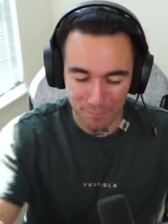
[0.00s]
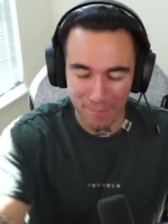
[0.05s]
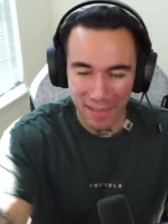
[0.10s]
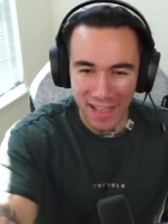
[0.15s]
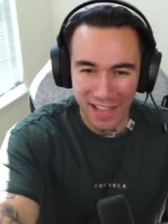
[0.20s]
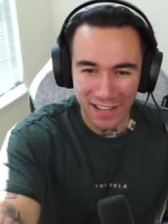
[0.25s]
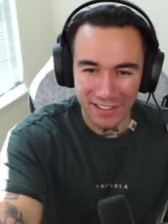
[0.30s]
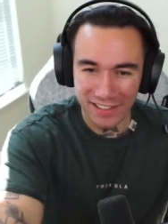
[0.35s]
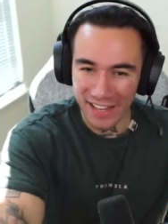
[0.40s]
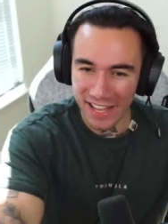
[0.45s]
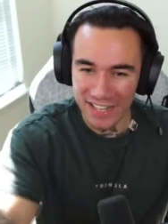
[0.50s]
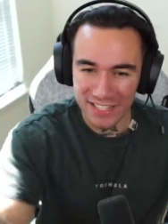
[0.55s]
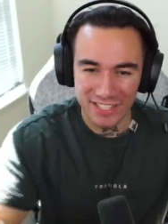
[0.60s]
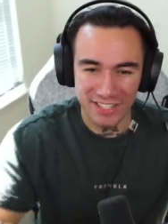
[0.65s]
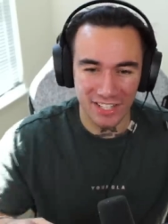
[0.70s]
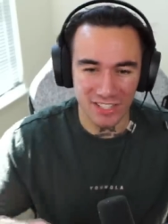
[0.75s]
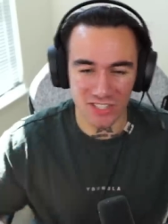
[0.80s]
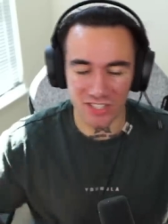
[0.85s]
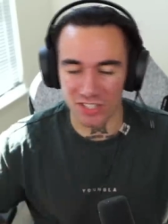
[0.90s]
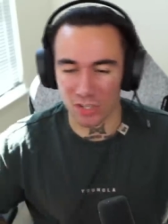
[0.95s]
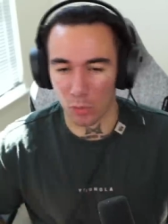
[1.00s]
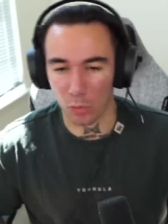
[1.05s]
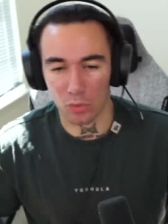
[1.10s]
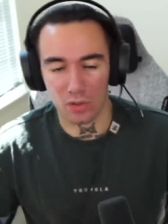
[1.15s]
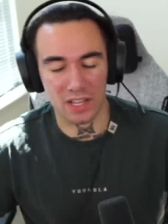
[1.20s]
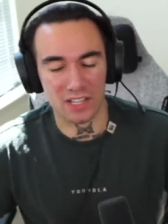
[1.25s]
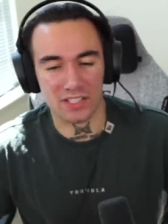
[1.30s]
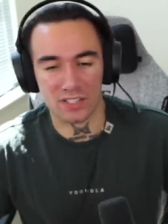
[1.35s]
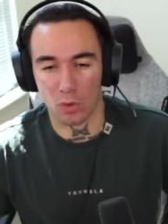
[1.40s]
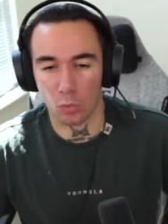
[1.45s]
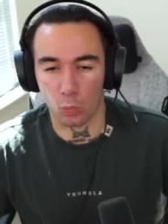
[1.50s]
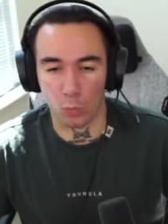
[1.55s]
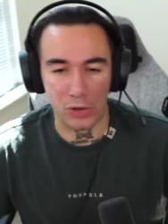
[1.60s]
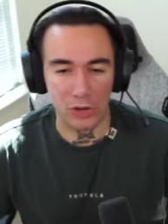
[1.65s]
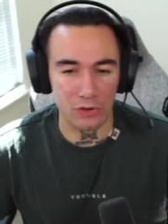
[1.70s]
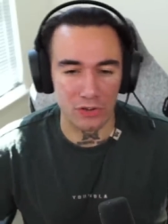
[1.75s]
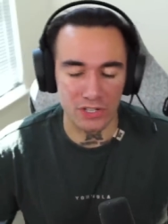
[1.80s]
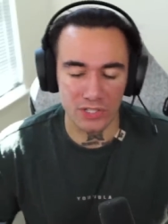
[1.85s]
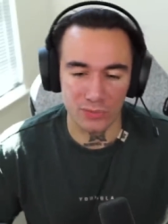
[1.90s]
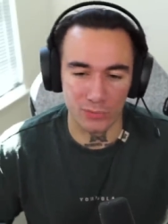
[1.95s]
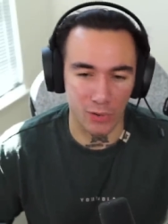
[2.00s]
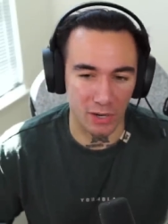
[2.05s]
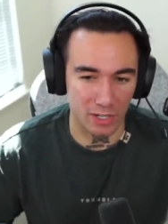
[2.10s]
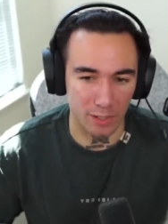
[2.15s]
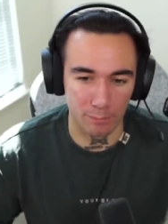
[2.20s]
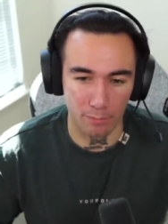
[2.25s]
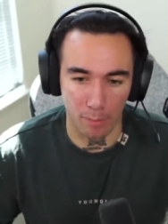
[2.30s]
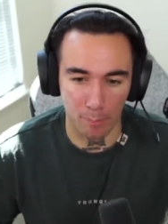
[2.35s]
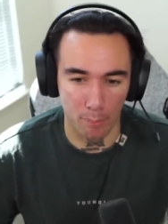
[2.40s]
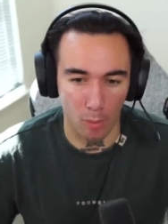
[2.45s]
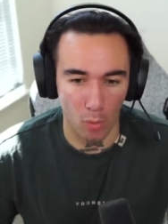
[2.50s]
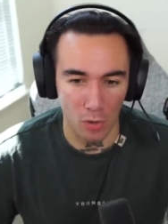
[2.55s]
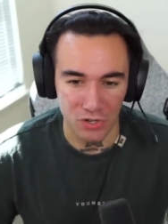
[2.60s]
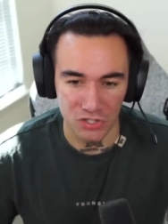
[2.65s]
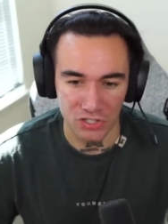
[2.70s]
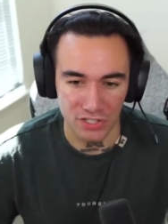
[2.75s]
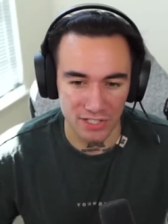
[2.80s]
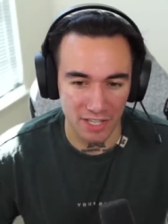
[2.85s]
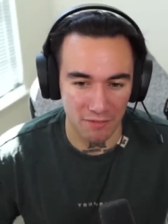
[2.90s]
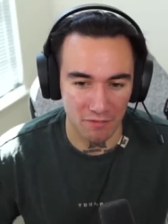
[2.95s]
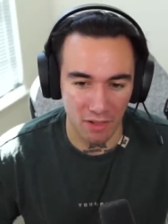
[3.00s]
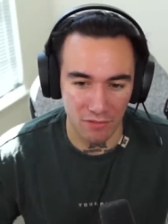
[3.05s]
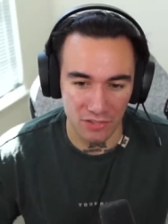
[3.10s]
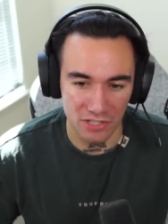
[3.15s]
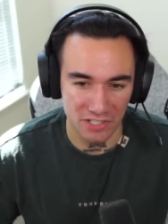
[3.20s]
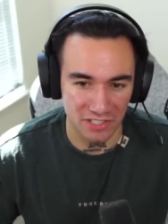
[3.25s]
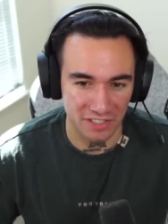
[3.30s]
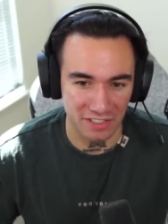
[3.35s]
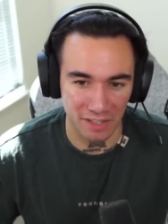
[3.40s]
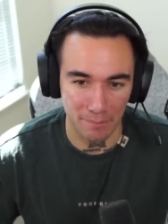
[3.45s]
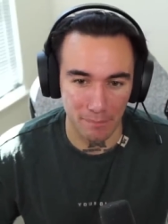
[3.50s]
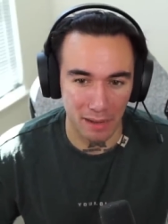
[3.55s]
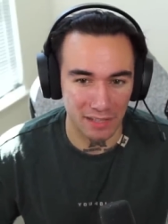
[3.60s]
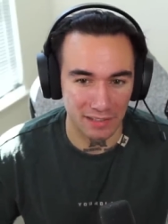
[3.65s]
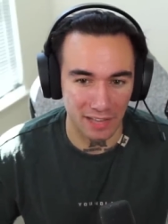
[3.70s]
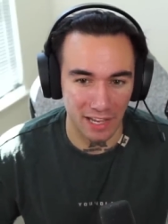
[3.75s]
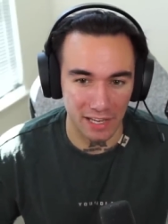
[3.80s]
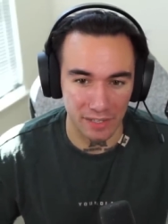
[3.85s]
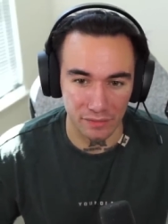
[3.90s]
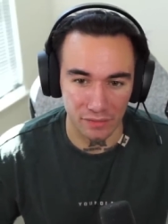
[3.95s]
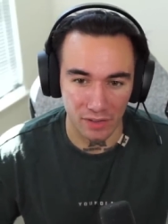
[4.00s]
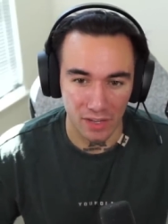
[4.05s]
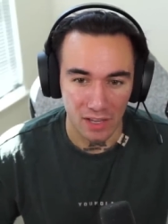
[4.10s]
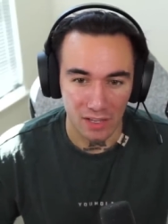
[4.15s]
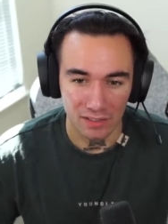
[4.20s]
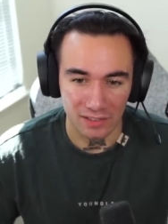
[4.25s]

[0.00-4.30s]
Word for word: Man, it's such the it's the weirdest fucking proportions I've ever seen in my life.